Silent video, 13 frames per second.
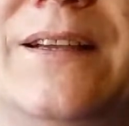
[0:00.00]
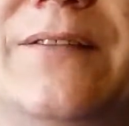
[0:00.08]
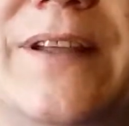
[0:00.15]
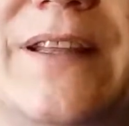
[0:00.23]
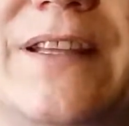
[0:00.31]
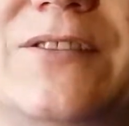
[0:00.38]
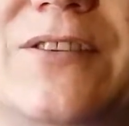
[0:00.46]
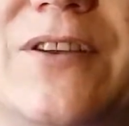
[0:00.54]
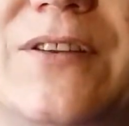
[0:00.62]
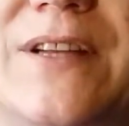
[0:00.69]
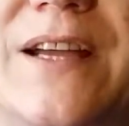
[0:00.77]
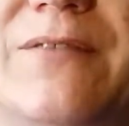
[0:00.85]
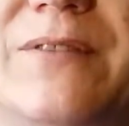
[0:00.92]
I think this
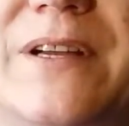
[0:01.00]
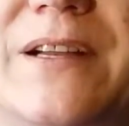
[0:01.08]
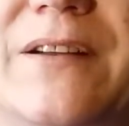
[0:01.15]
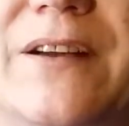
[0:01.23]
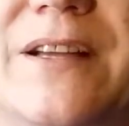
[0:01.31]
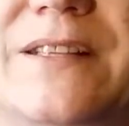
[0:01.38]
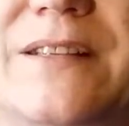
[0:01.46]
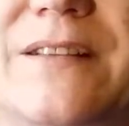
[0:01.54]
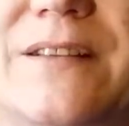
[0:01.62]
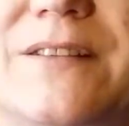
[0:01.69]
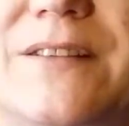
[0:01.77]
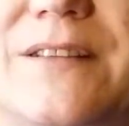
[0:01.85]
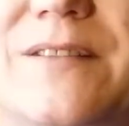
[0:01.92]
turned out really nice.
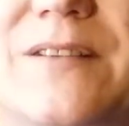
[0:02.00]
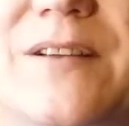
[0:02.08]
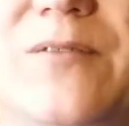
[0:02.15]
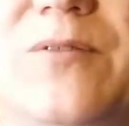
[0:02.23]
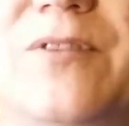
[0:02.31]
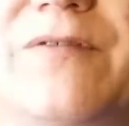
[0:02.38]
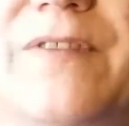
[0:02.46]
All the